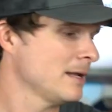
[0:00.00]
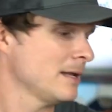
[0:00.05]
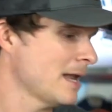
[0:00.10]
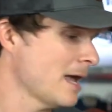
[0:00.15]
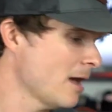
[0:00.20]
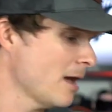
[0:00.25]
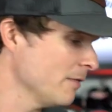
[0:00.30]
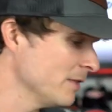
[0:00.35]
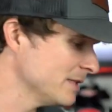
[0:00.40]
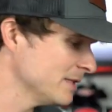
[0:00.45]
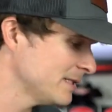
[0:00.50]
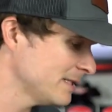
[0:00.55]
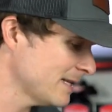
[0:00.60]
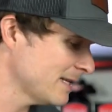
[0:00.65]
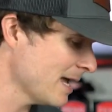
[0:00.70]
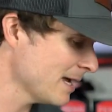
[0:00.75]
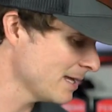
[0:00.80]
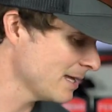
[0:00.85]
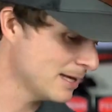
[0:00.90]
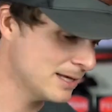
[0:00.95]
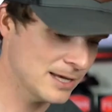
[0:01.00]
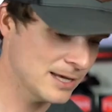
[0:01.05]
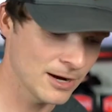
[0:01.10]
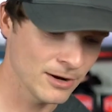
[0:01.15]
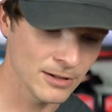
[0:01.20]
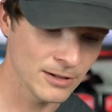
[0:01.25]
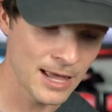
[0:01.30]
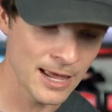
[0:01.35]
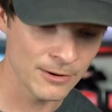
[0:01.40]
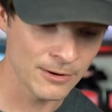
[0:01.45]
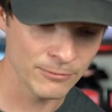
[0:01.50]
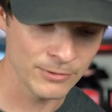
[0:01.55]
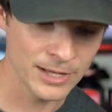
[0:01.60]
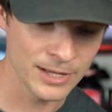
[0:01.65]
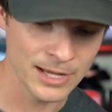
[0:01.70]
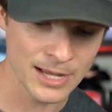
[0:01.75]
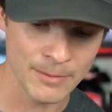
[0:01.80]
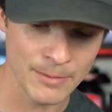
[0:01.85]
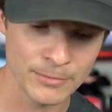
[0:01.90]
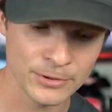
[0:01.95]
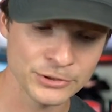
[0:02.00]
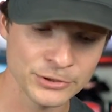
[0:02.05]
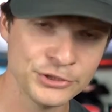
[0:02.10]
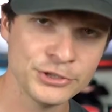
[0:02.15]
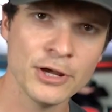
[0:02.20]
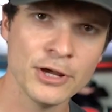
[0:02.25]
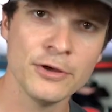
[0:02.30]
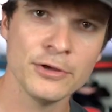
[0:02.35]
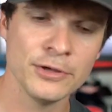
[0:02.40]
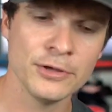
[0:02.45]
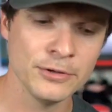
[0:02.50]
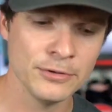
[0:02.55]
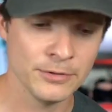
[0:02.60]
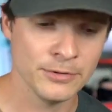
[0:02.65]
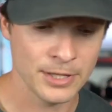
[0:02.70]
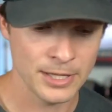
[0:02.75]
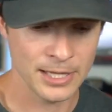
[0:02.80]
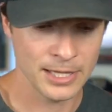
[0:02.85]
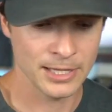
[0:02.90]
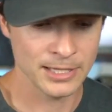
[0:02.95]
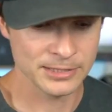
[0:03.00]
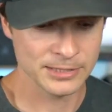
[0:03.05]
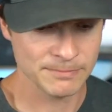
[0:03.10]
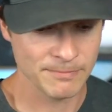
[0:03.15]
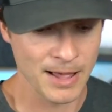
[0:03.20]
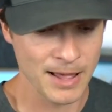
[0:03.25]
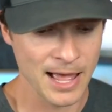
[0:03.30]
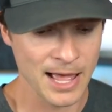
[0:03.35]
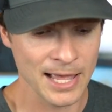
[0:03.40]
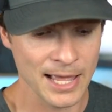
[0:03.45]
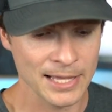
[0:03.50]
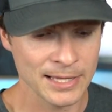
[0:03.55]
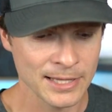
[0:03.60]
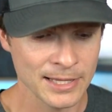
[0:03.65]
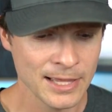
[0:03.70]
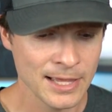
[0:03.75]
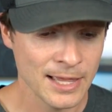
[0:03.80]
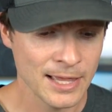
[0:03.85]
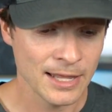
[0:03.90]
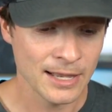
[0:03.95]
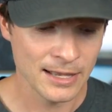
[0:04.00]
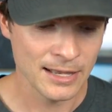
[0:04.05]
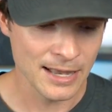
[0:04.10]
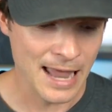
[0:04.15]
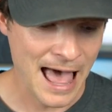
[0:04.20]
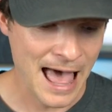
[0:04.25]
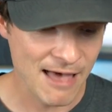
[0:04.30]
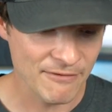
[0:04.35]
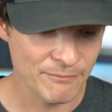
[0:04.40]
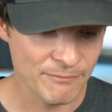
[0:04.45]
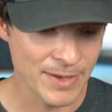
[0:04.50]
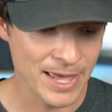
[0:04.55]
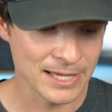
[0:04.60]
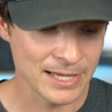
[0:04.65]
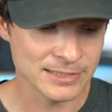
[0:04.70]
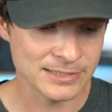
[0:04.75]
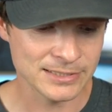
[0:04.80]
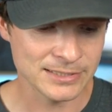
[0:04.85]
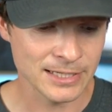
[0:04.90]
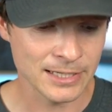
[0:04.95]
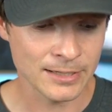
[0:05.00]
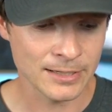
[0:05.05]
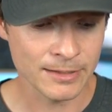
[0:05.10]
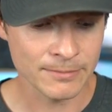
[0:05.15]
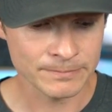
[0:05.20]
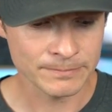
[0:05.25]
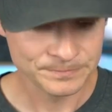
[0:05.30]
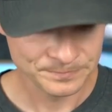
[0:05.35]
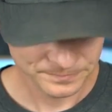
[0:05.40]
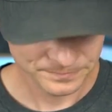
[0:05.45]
Now the second Carolina rig I'm going to show you is my live bait setup.